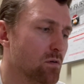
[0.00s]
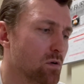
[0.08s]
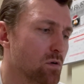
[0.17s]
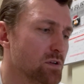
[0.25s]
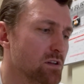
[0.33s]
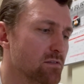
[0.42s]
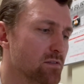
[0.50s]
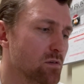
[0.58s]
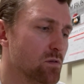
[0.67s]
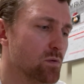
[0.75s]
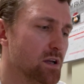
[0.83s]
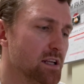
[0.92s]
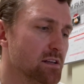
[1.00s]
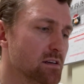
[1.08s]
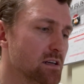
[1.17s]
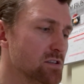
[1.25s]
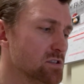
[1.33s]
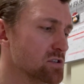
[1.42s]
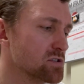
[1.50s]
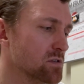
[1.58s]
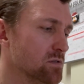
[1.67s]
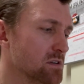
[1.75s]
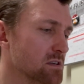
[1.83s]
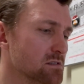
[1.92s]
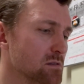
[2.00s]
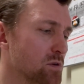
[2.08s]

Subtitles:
holding the phone Juanita had just shown us a